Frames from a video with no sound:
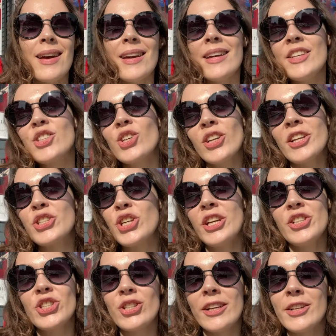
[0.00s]
it's gonna
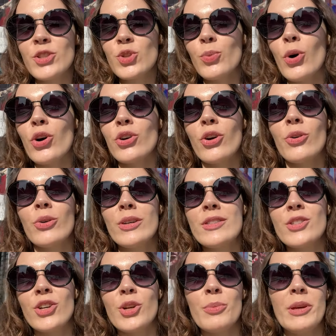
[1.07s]
change like tomorrow,
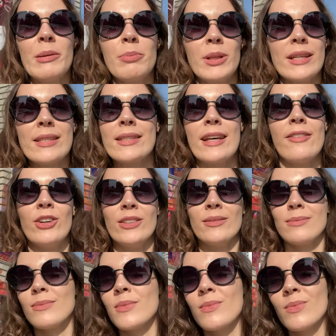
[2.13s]
it's gonna be plus 7.
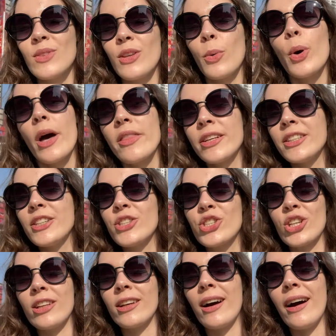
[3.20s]
The weather in
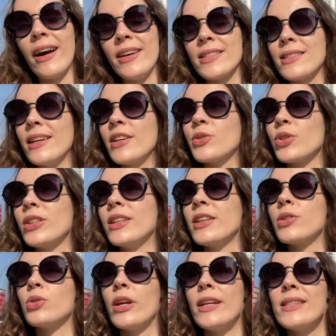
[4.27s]
Shanghai is like really
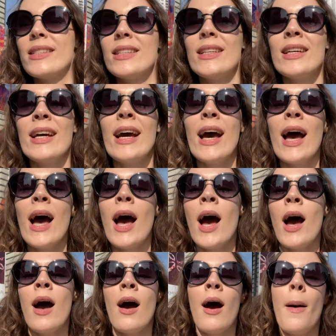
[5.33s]
crazy.
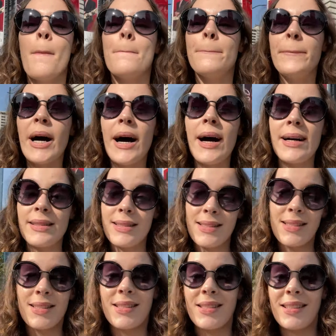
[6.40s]
But
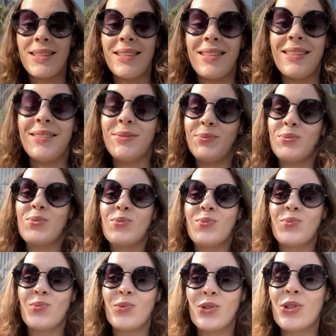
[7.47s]

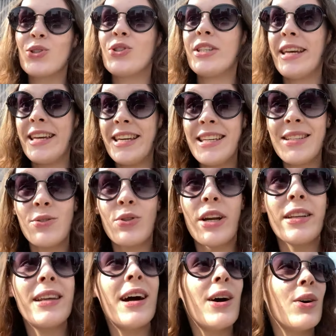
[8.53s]
today,
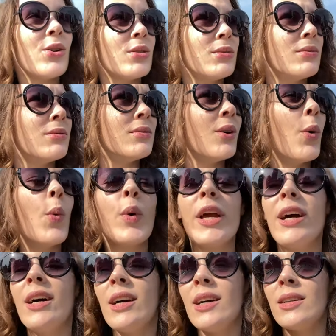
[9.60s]
right now, we
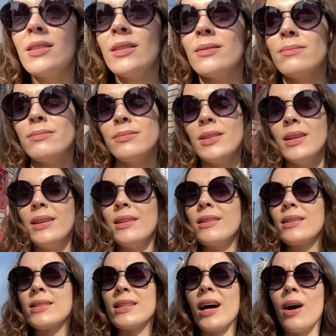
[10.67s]
are
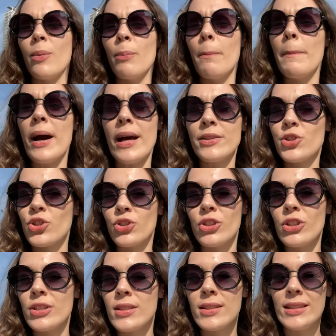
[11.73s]
in some
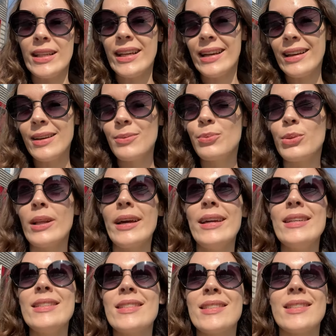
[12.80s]
metro city
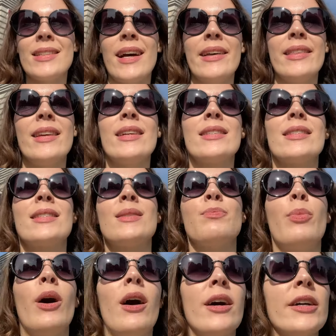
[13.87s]
place. I think it's
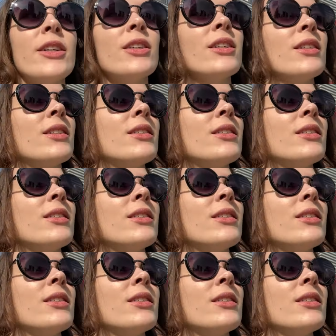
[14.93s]
park